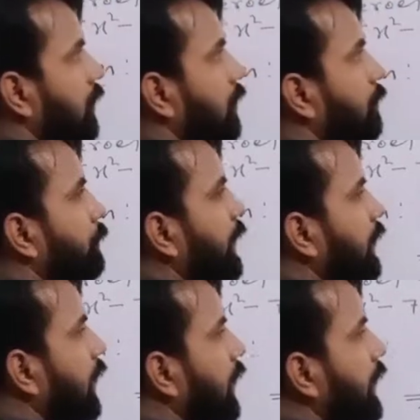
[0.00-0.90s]
Beta
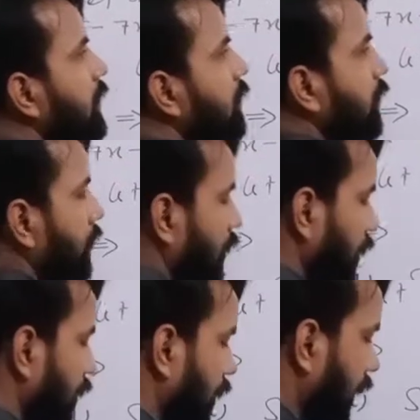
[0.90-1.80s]
is
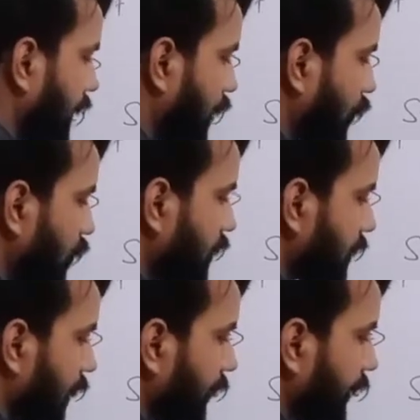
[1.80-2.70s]
under root
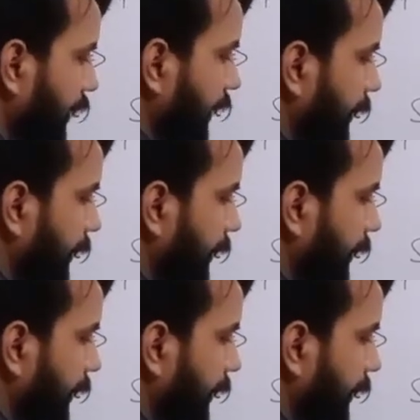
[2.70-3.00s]
17